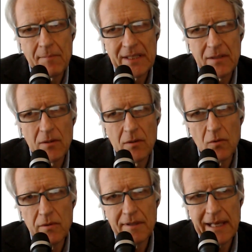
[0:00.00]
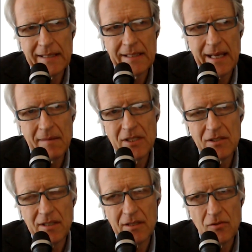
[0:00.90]
but all of that
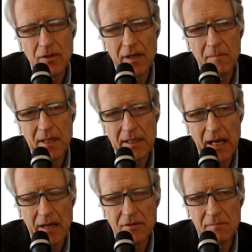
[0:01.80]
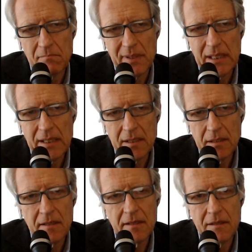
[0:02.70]
damage, they're talking about 100
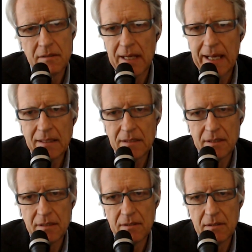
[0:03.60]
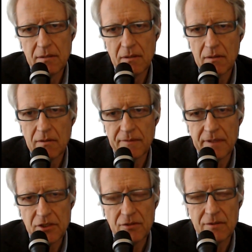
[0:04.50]
billion rand of
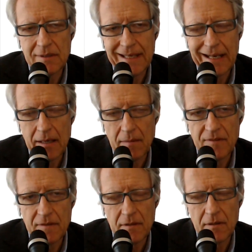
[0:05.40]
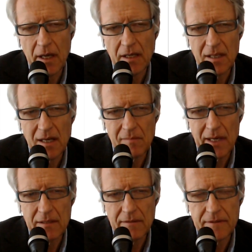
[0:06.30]
insurance claims that are going to
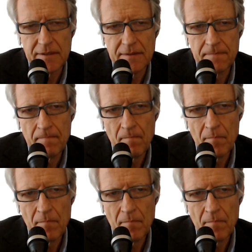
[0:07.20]
come out of this.